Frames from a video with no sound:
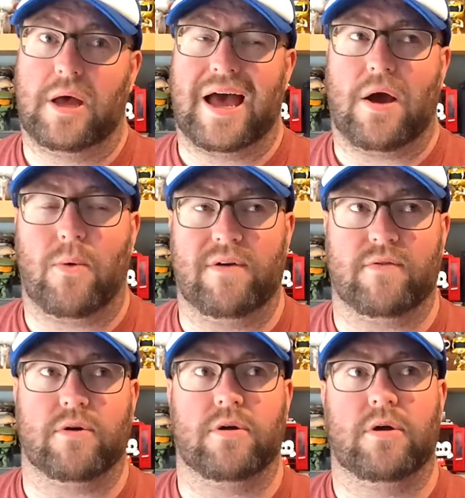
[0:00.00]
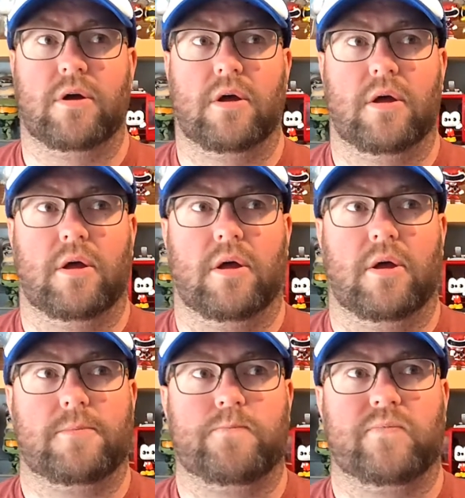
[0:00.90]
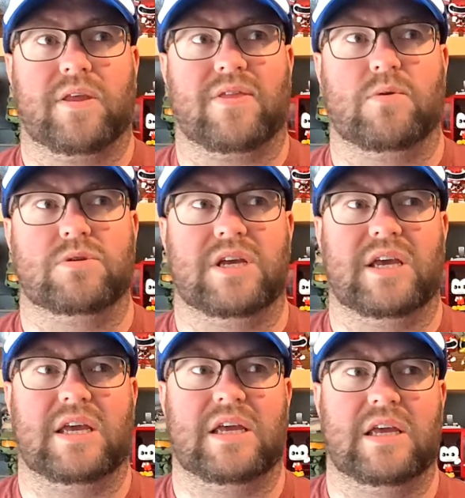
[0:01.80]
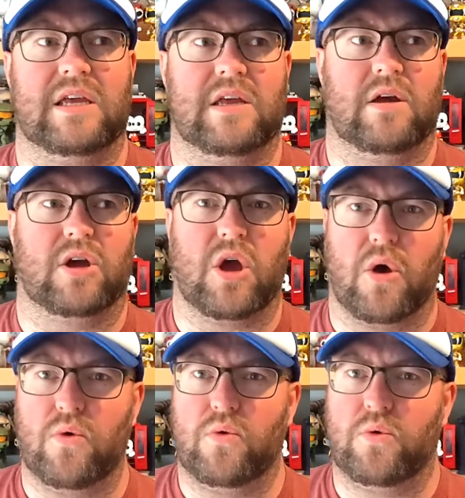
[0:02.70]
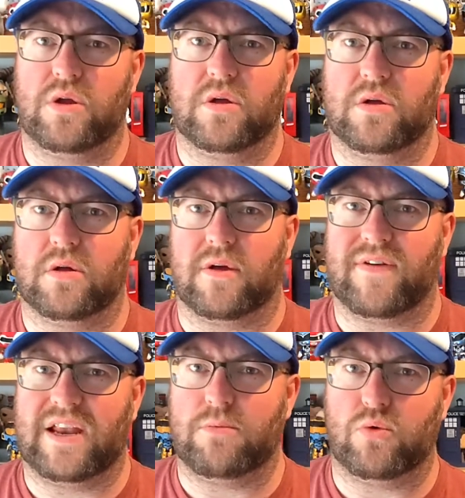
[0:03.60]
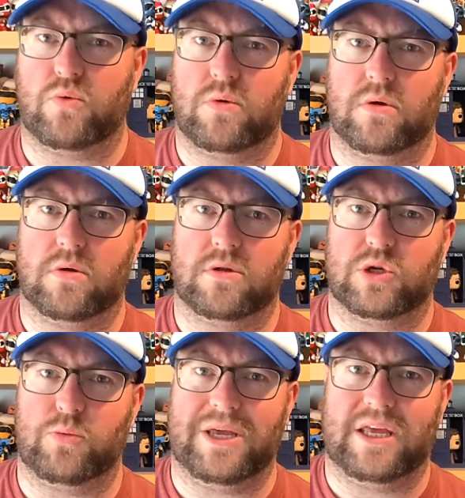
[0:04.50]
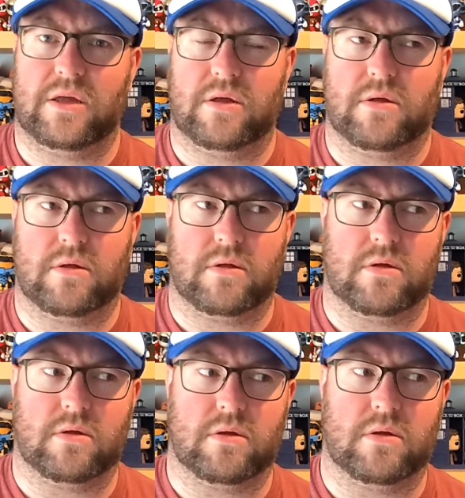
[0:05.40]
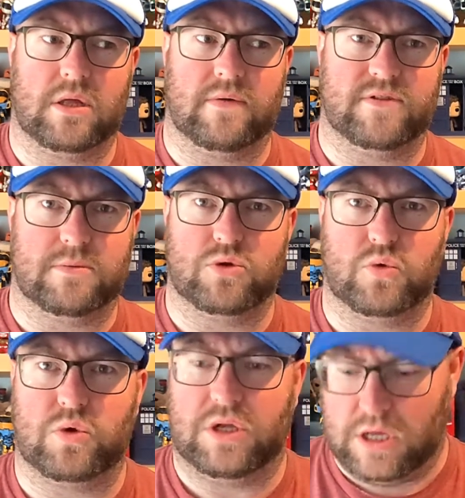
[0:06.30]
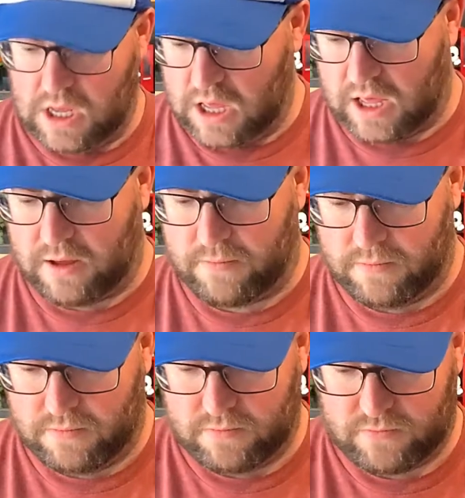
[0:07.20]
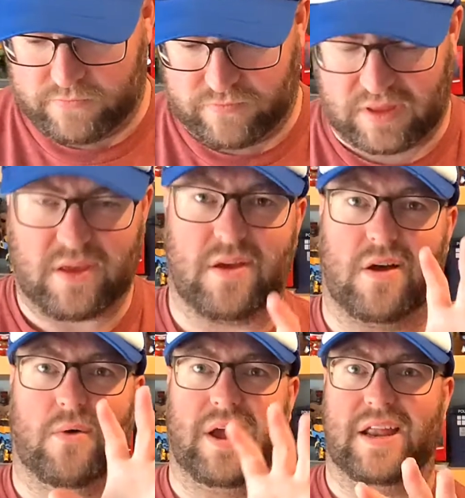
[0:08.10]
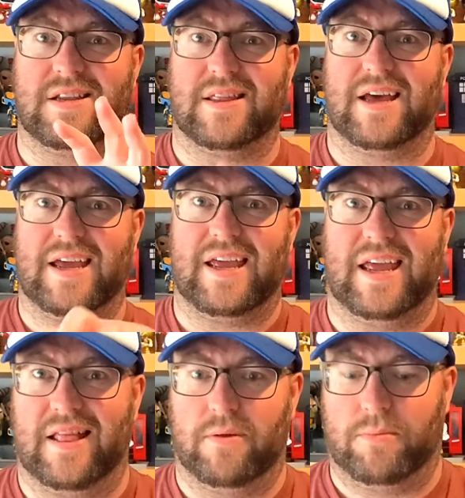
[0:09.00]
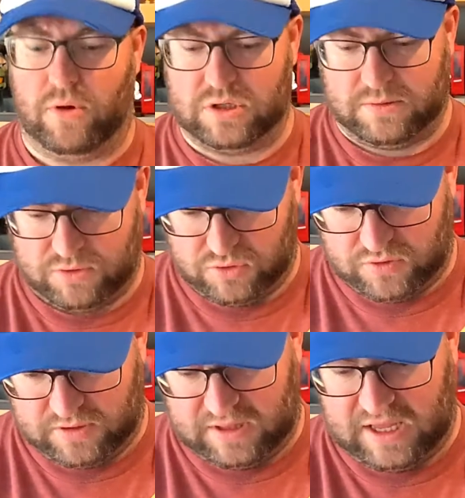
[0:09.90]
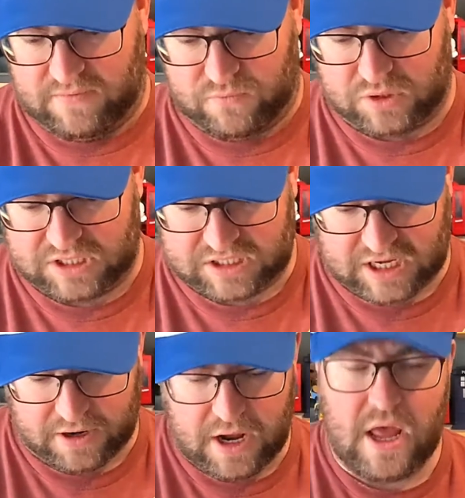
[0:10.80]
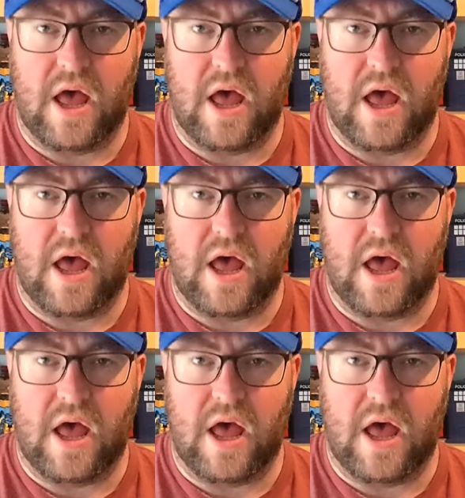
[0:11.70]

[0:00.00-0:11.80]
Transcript: However, there was a code available to me of some sort. I'll get into that in the box, I'm sure the invoice is there.